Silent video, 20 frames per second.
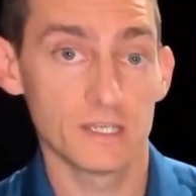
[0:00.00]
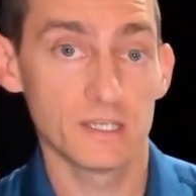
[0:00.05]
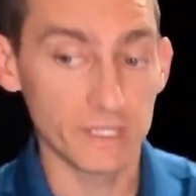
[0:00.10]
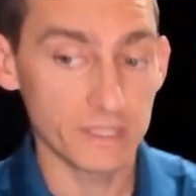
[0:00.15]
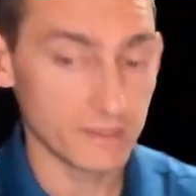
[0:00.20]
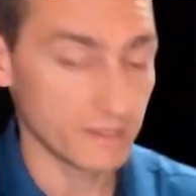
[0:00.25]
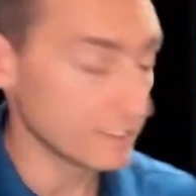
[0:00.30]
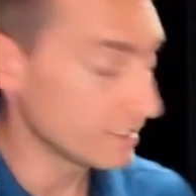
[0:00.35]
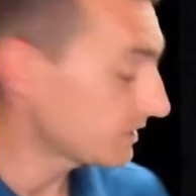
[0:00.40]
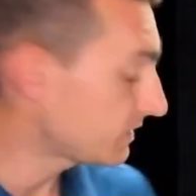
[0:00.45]

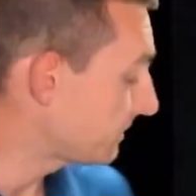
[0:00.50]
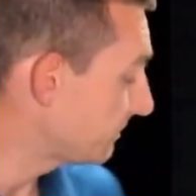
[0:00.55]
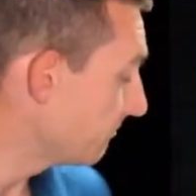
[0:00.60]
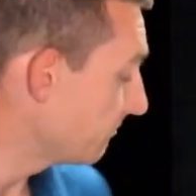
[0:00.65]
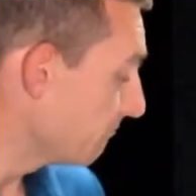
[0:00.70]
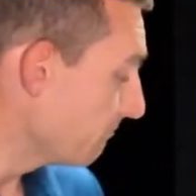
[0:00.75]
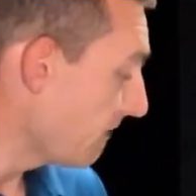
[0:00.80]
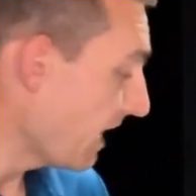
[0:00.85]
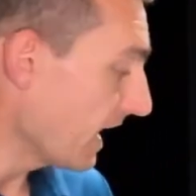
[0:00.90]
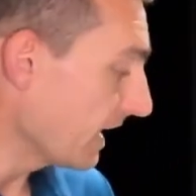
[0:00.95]
With this
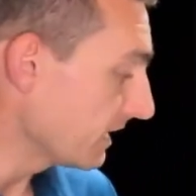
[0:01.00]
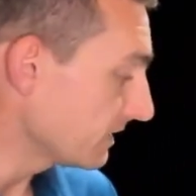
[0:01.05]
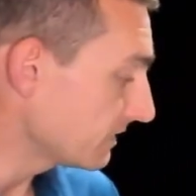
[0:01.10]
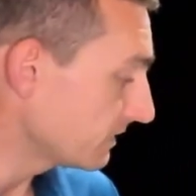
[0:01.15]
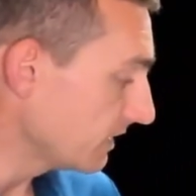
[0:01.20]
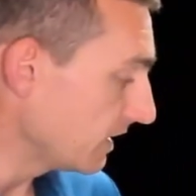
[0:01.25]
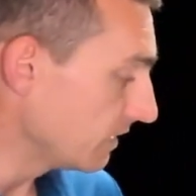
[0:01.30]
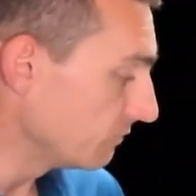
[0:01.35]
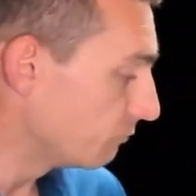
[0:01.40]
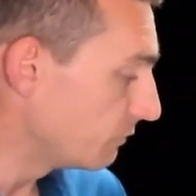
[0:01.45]

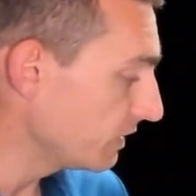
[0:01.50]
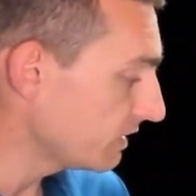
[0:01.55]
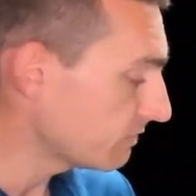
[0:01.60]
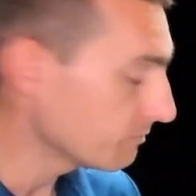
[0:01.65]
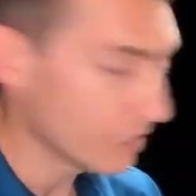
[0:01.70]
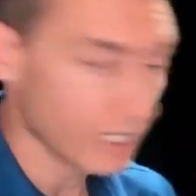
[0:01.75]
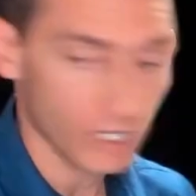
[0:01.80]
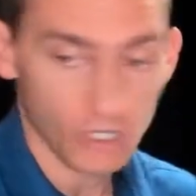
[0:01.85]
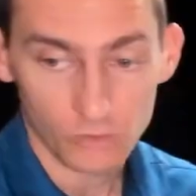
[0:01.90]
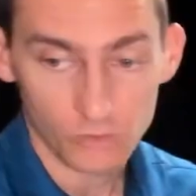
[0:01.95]
mat and
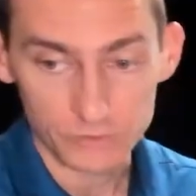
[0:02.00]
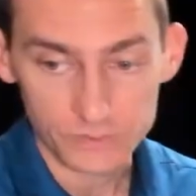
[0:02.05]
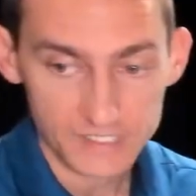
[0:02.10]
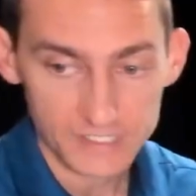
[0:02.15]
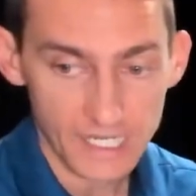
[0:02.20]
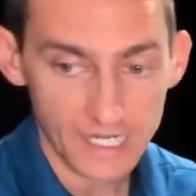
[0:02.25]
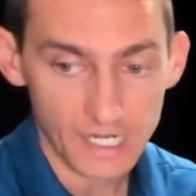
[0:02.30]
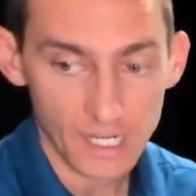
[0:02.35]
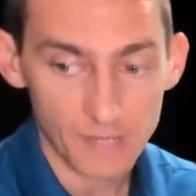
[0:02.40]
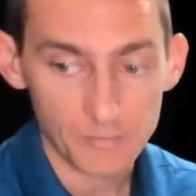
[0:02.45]
with my whole
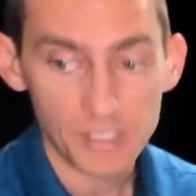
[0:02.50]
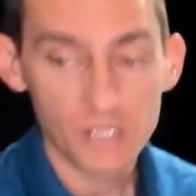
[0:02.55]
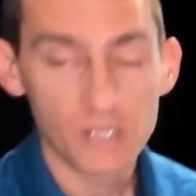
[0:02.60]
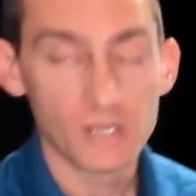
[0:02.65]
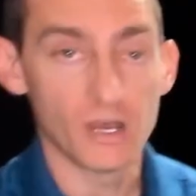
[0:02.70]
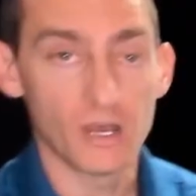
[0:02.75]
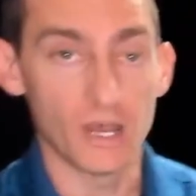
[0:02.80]
setup,